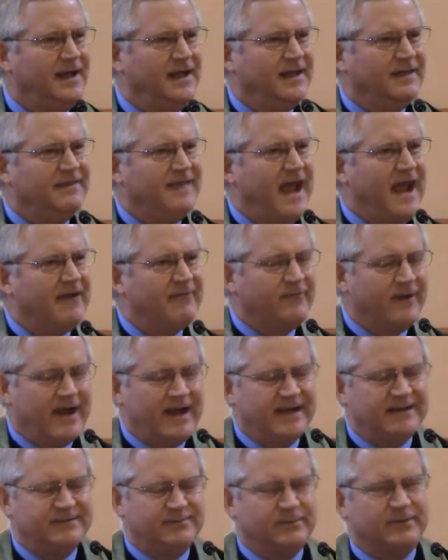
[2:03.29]
That
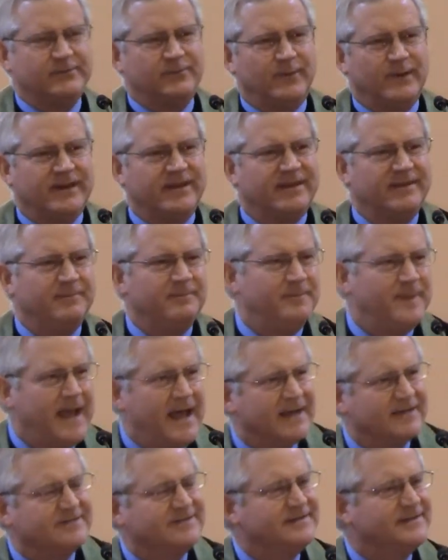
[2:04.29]
race was one of the
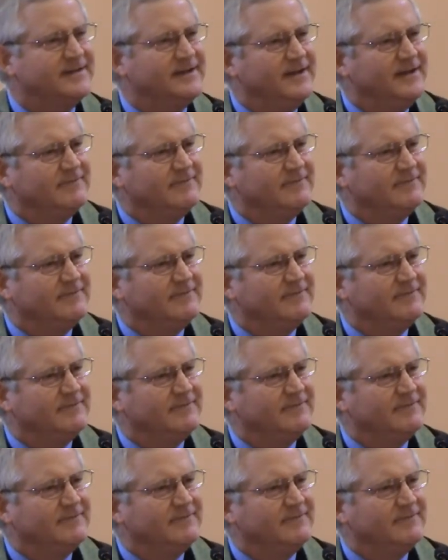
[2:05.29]
best